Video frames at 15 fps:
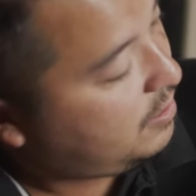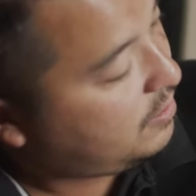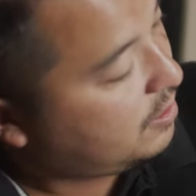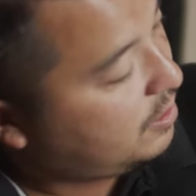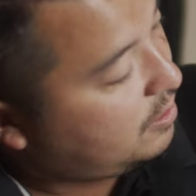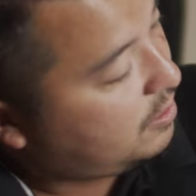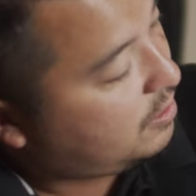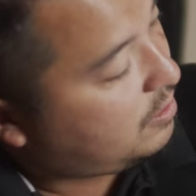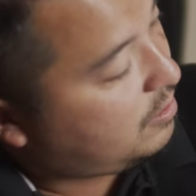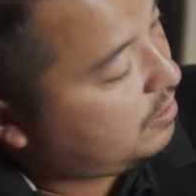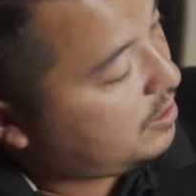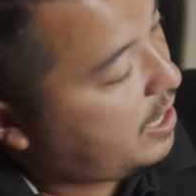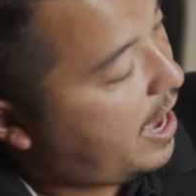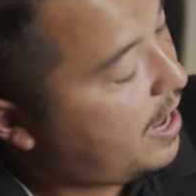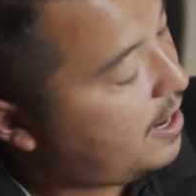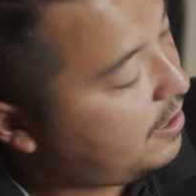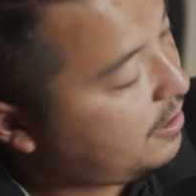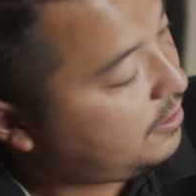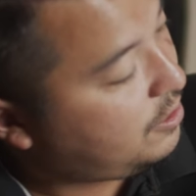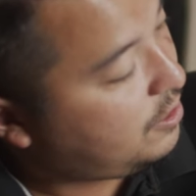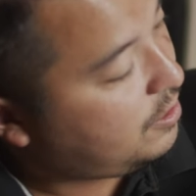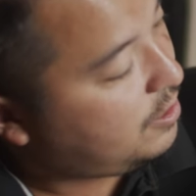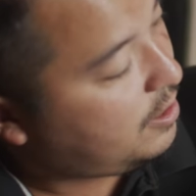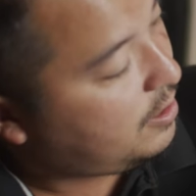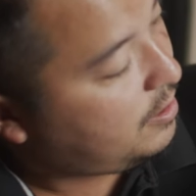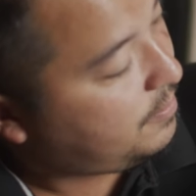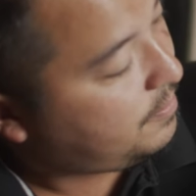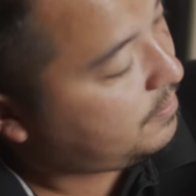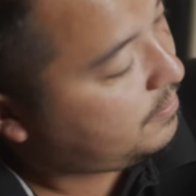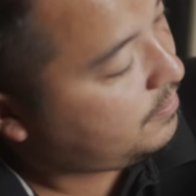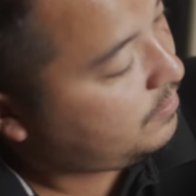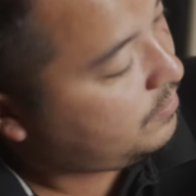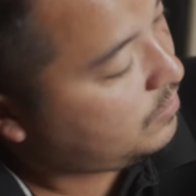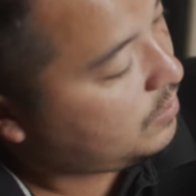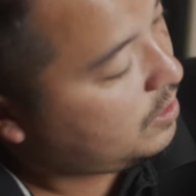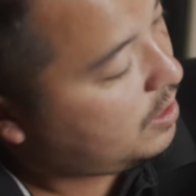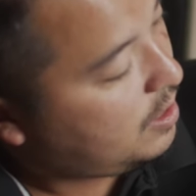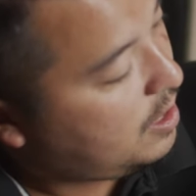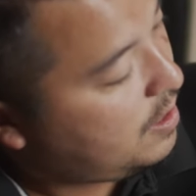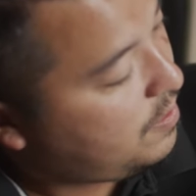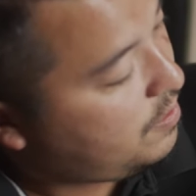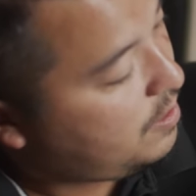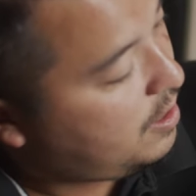It's going to add it into there. And